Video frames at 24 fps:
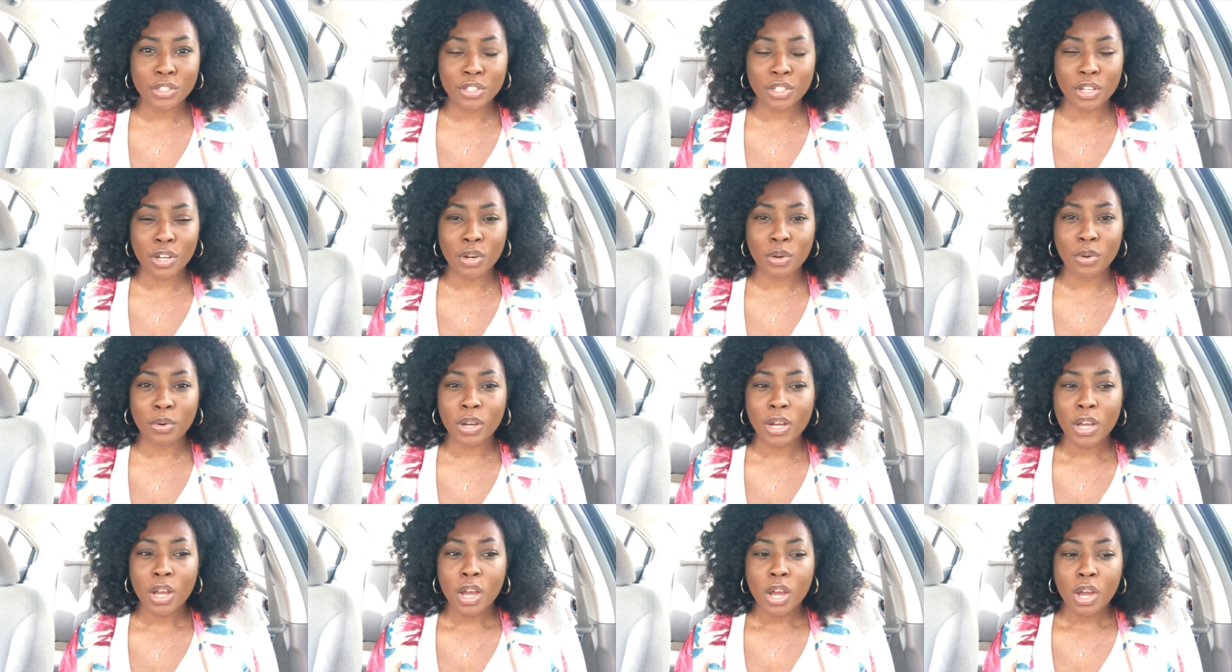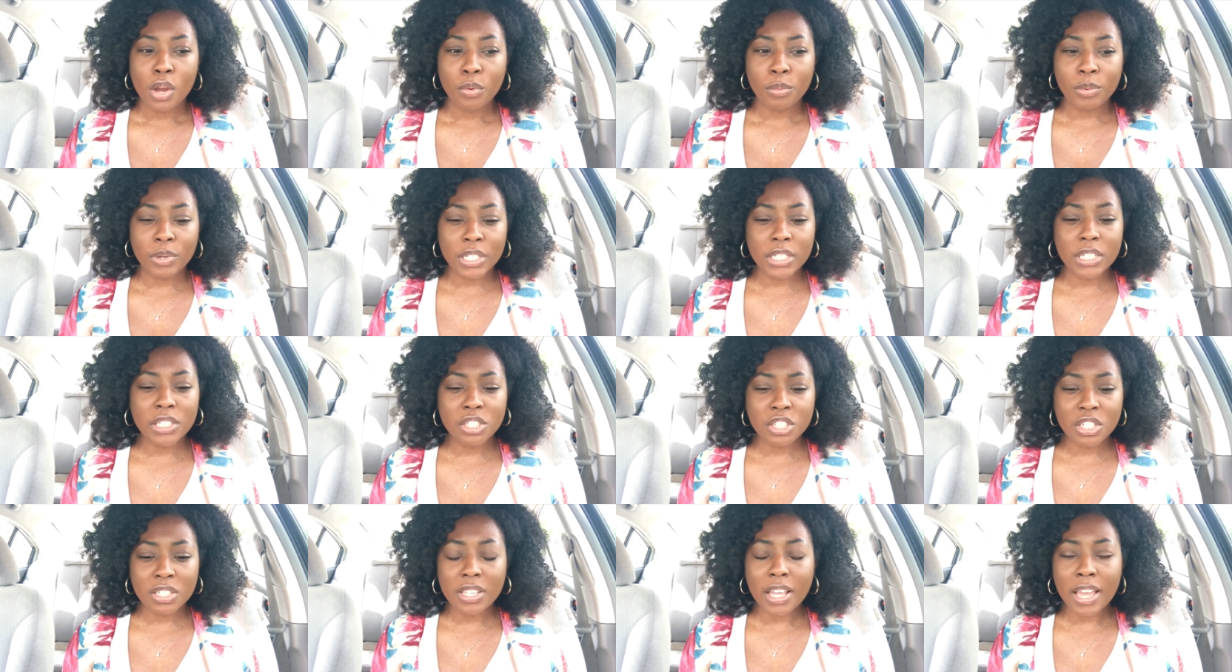So
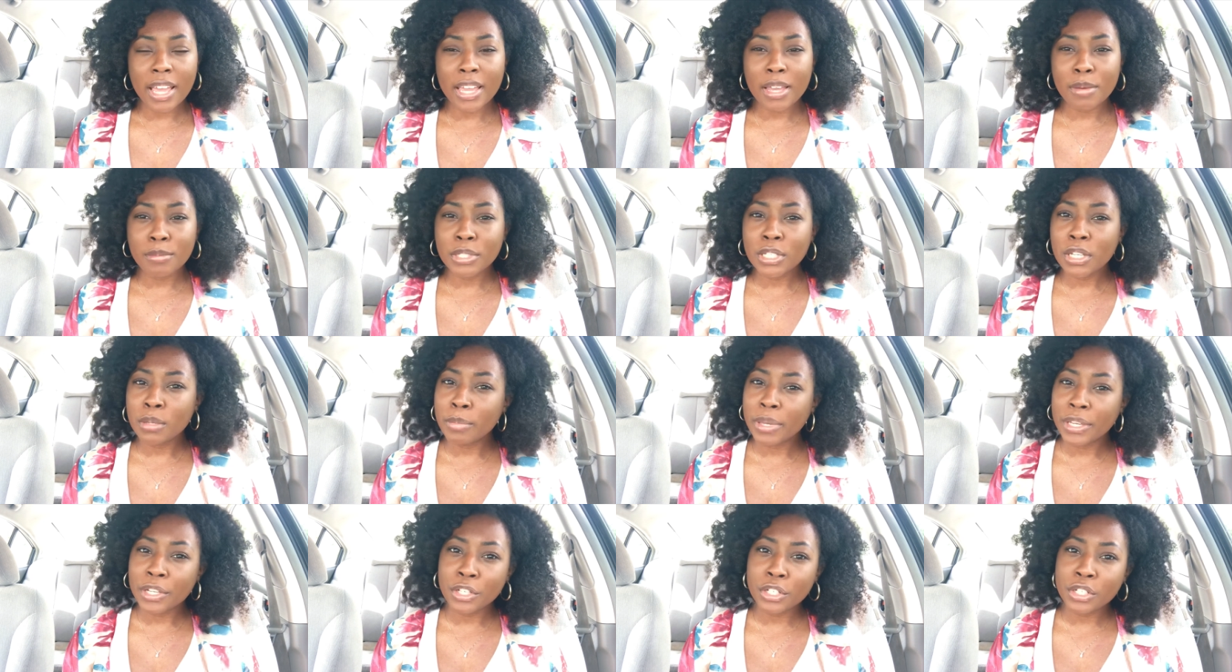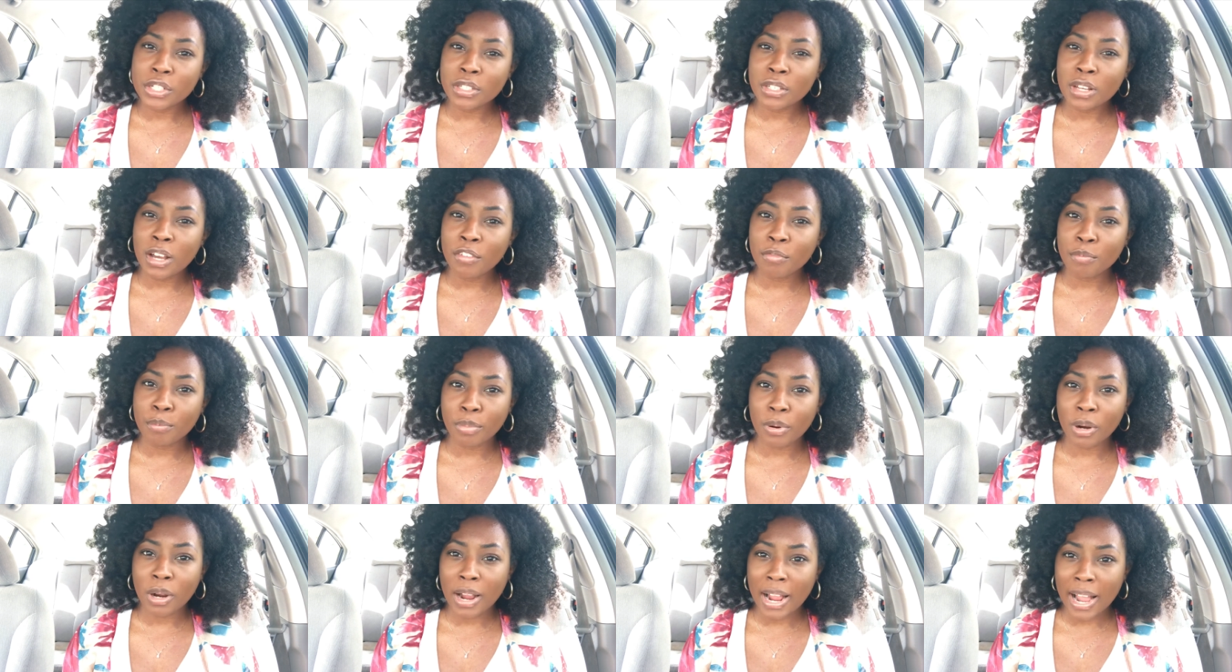really just aim to make yourself
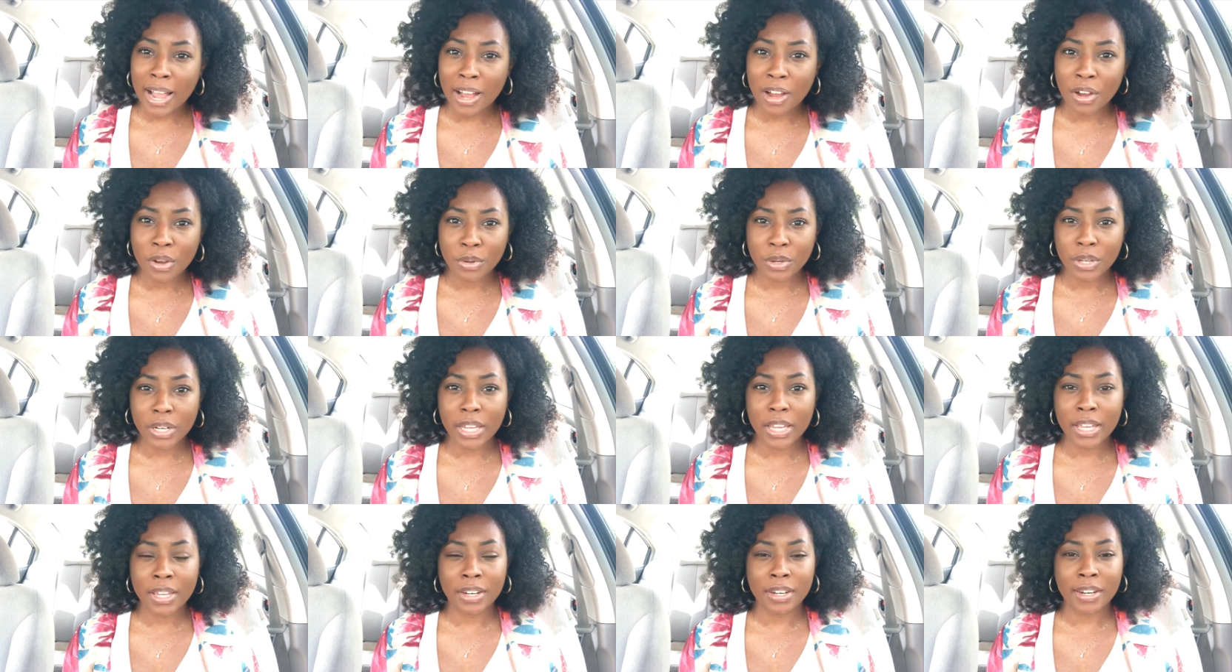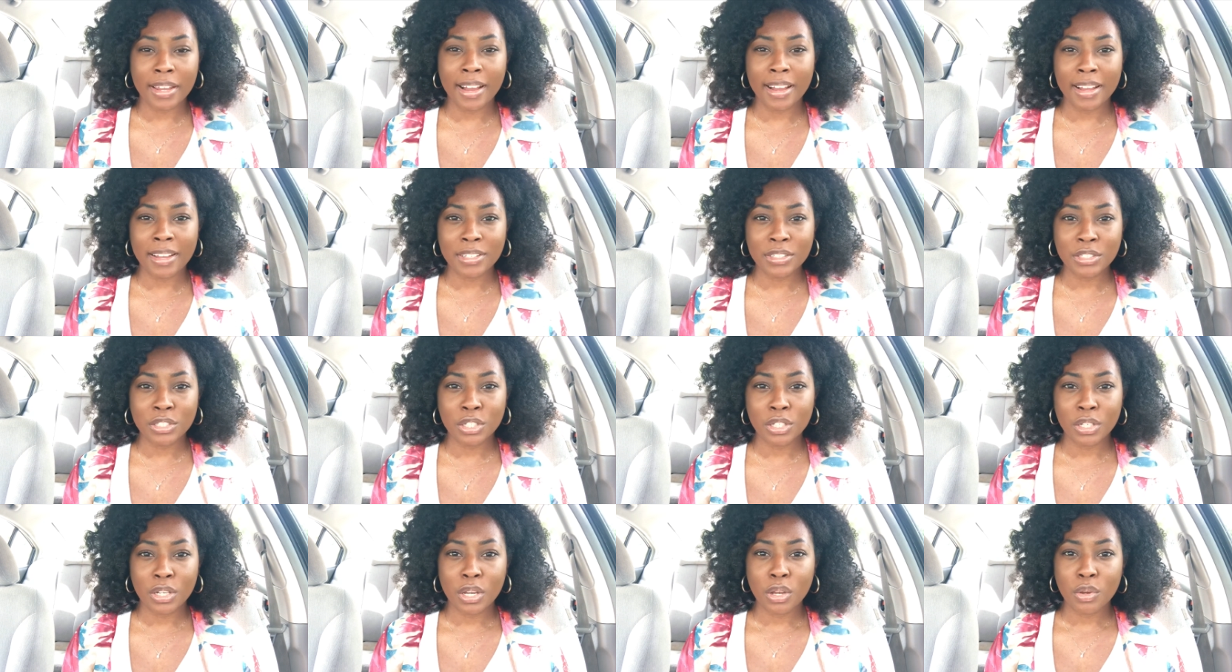proud and
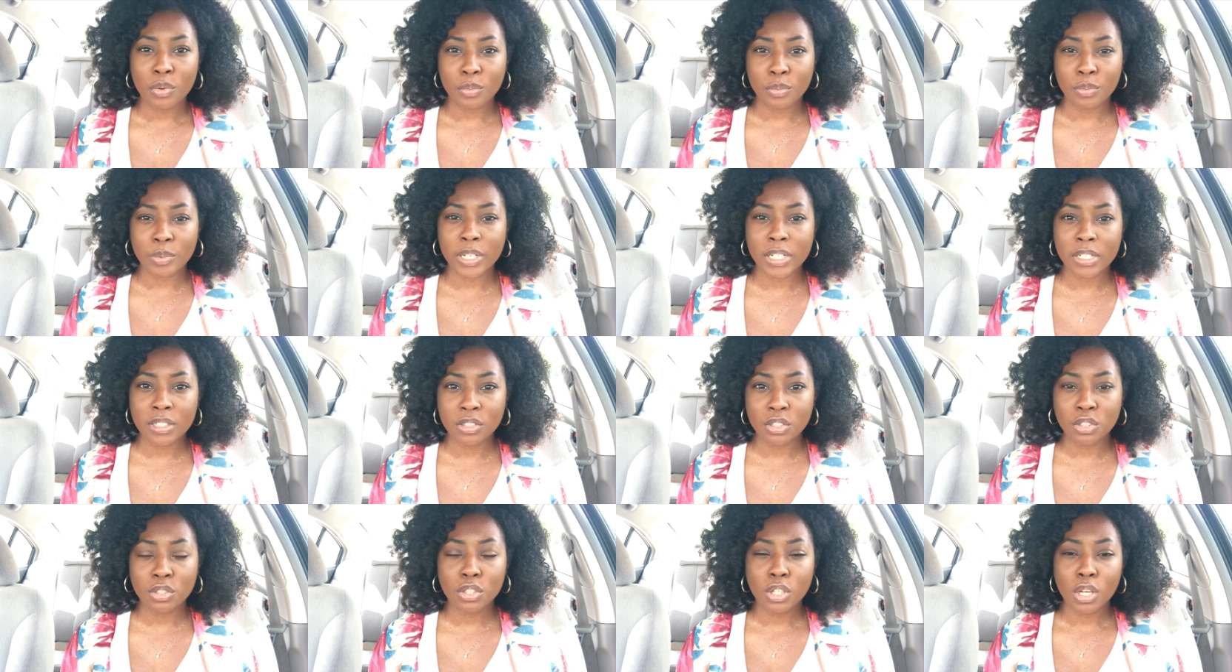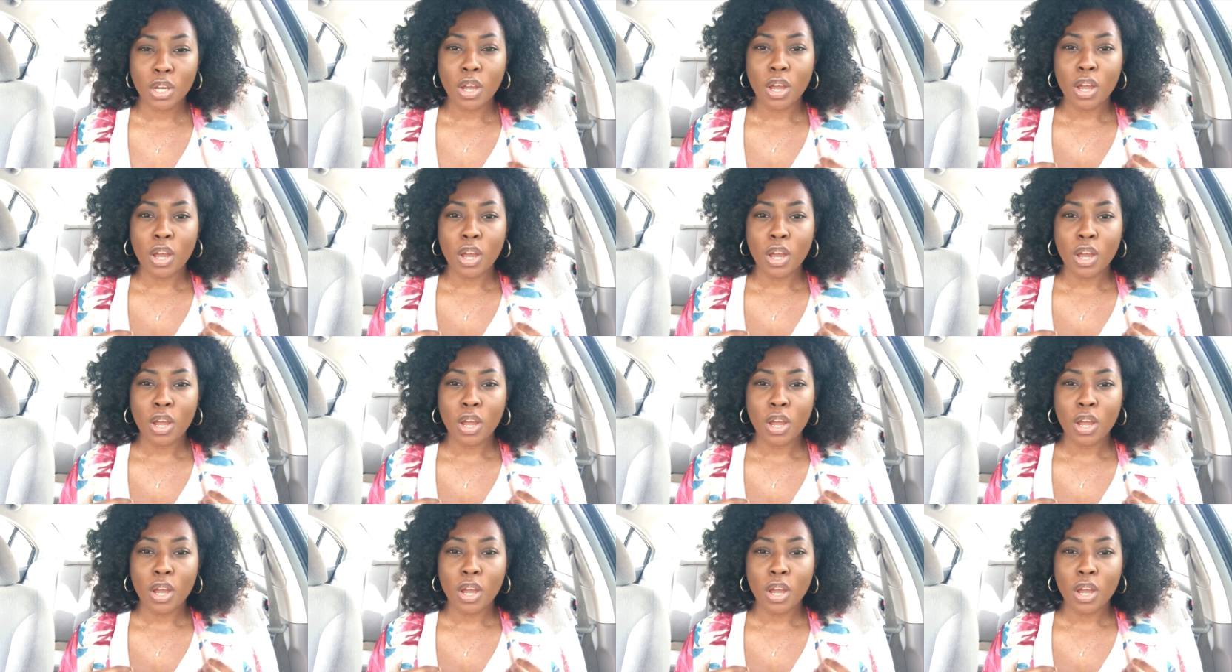not rich